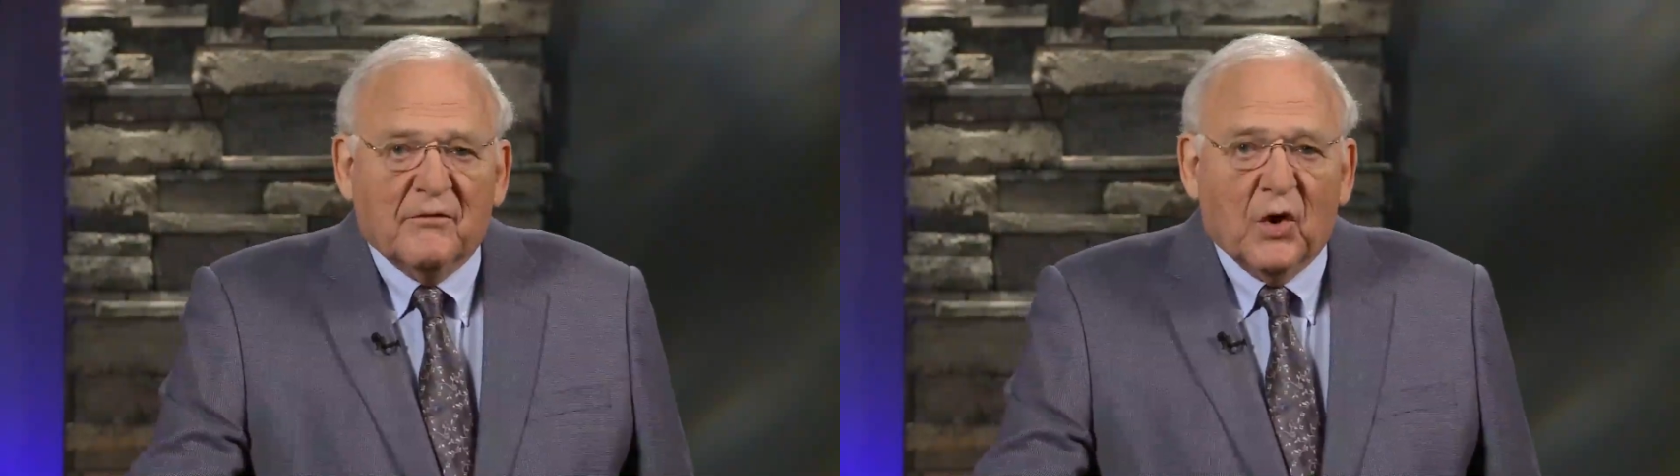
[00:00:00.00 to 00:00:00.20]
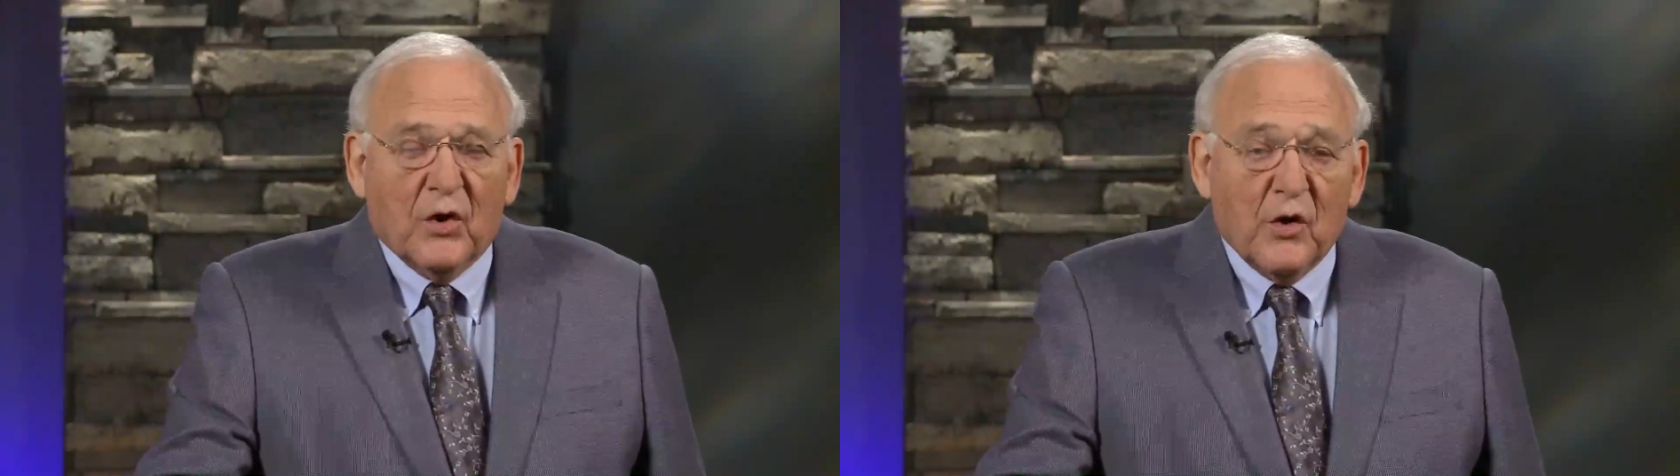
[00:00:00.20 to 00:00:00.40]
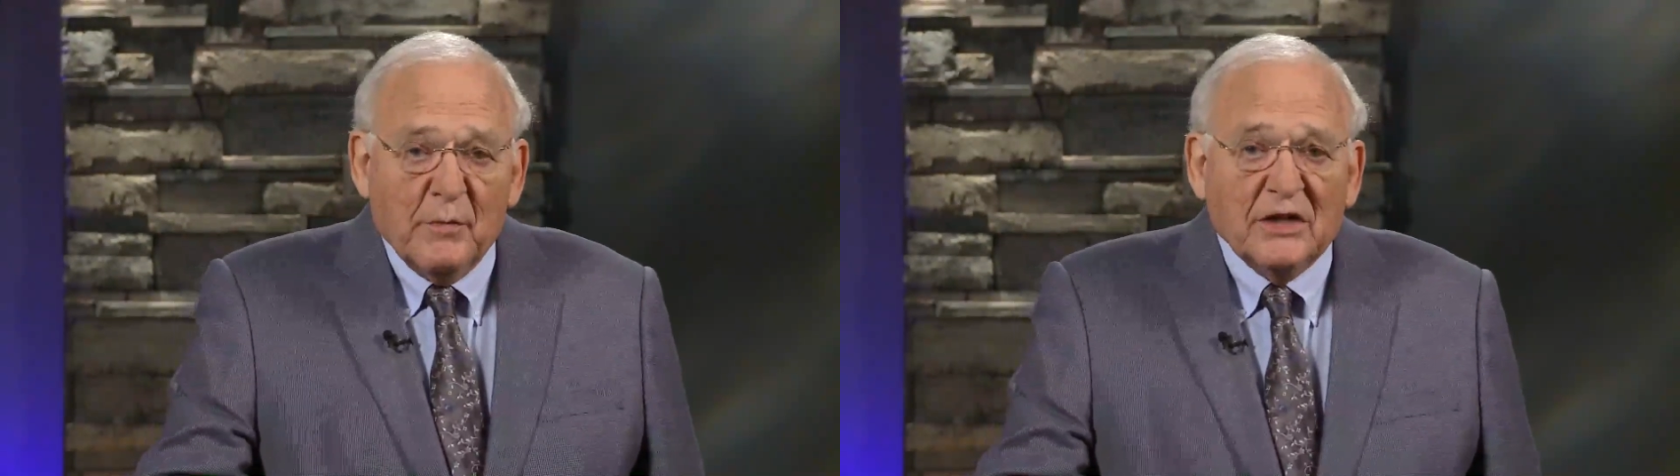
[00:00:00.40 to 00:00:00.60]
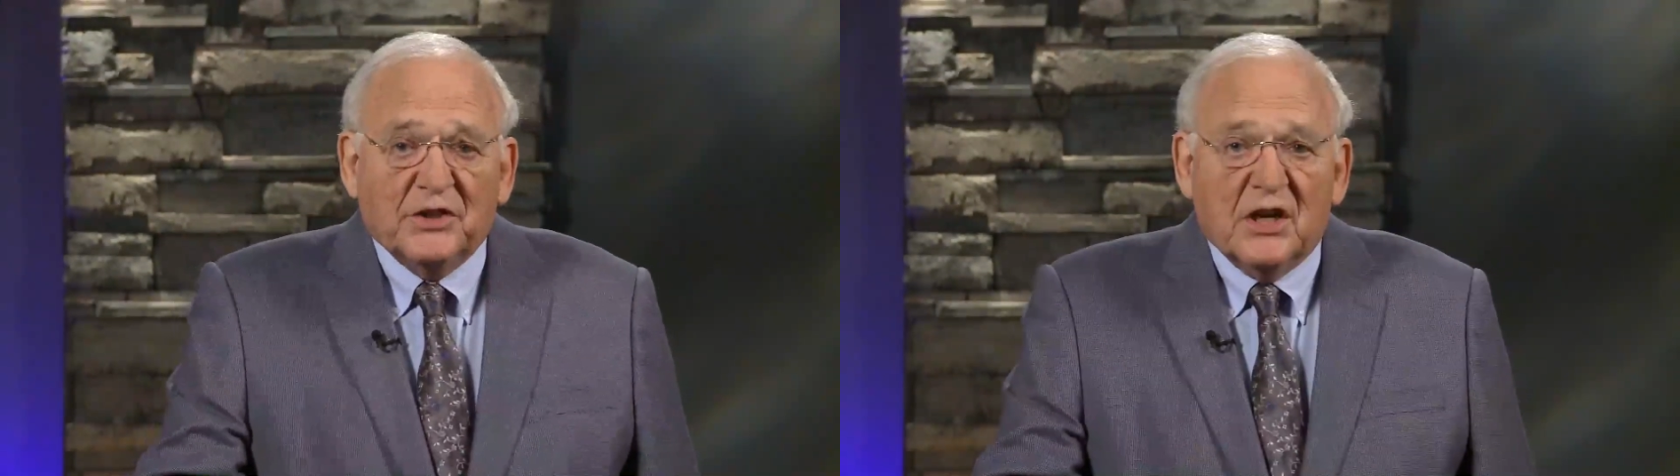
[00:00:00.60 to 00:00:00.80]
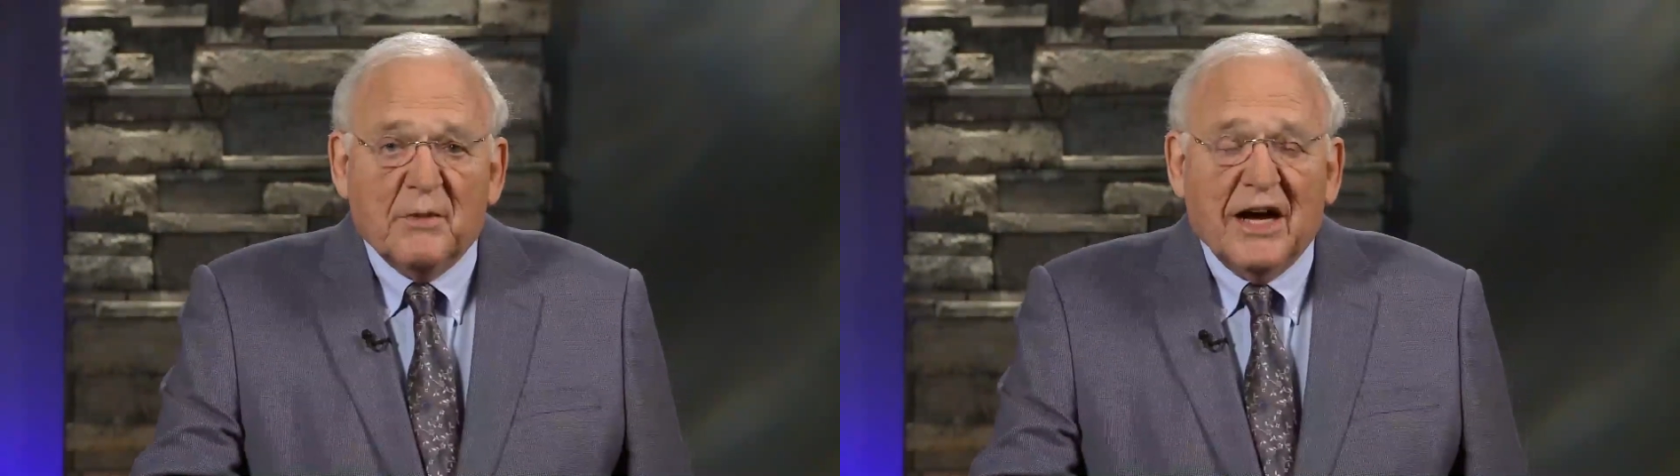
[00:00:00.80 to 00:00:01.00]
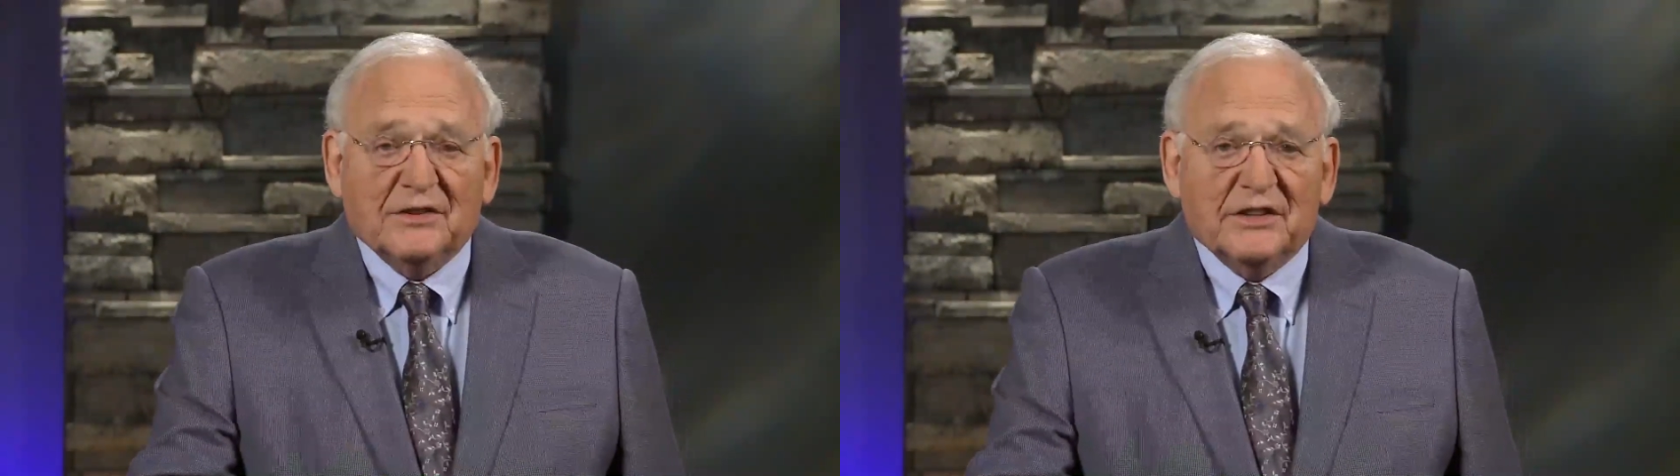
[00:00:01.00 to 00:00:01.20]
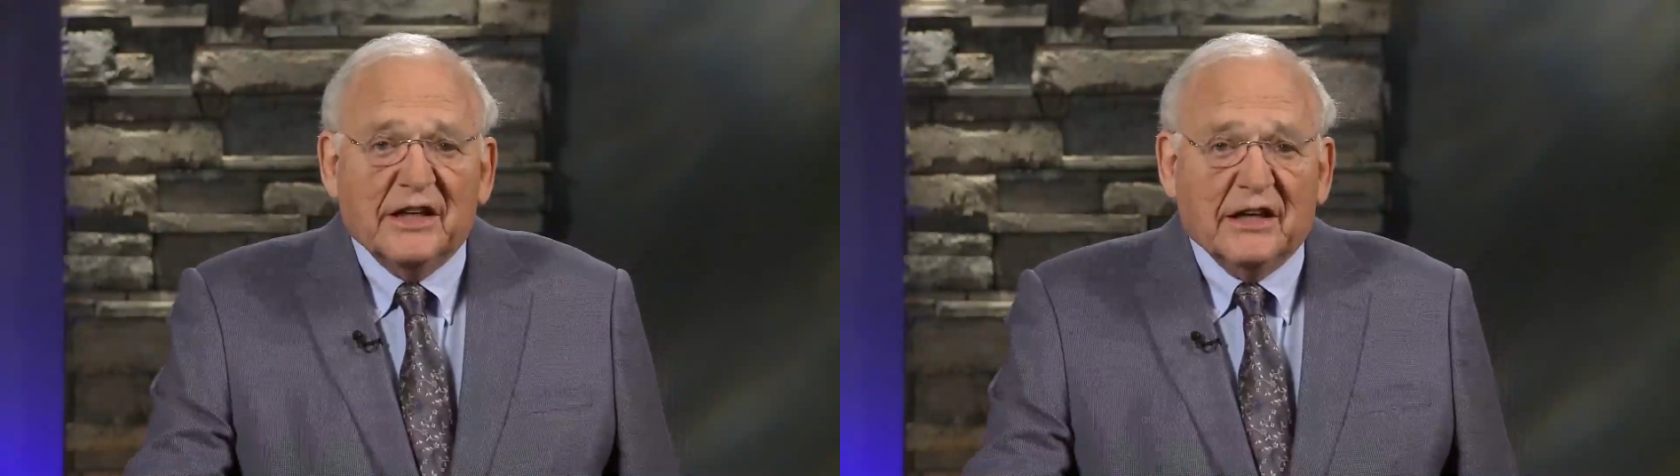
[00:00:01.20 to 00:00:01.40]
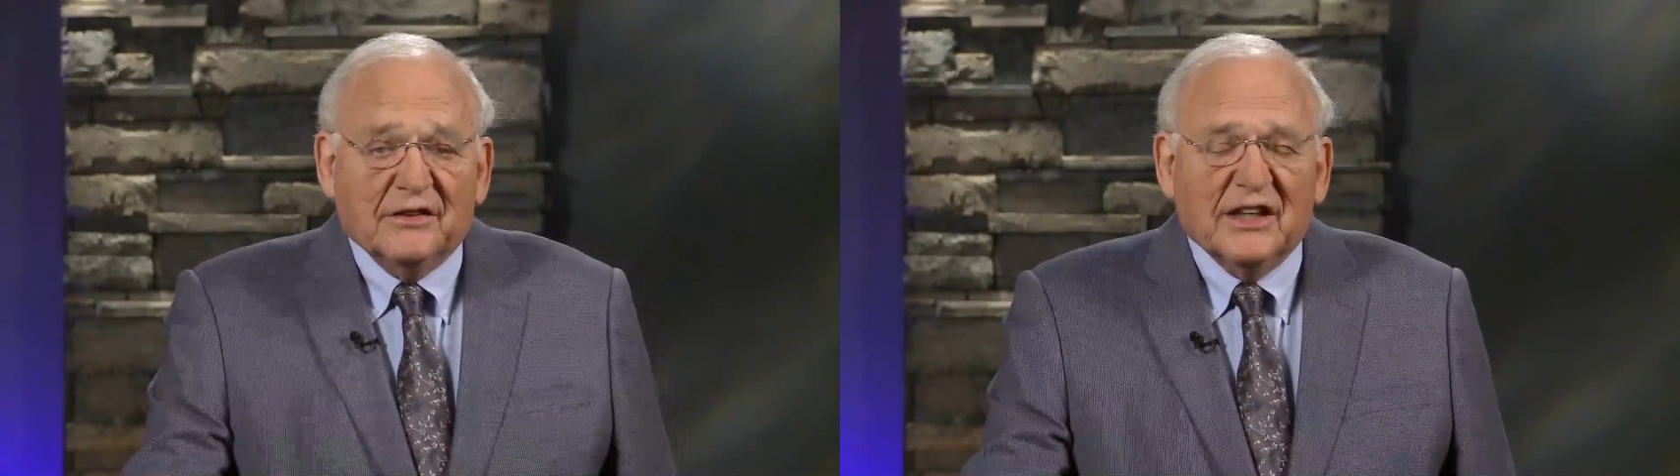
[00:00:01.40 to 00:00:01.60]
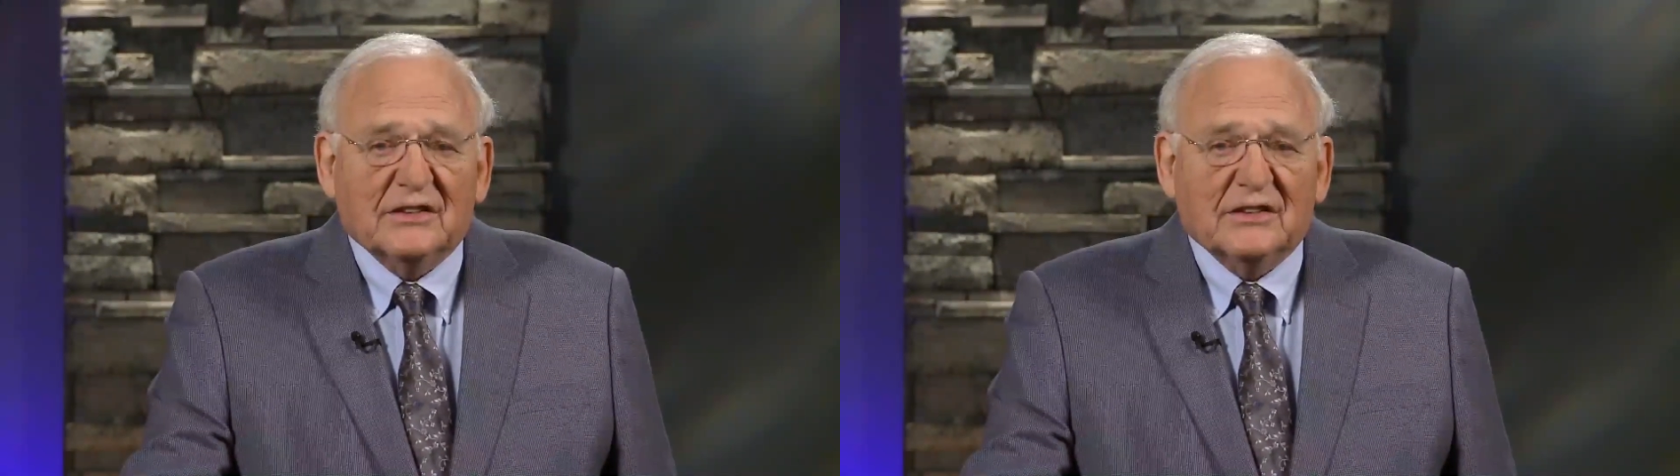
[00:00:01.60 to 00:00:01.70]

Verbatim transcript: for the remission of my sins.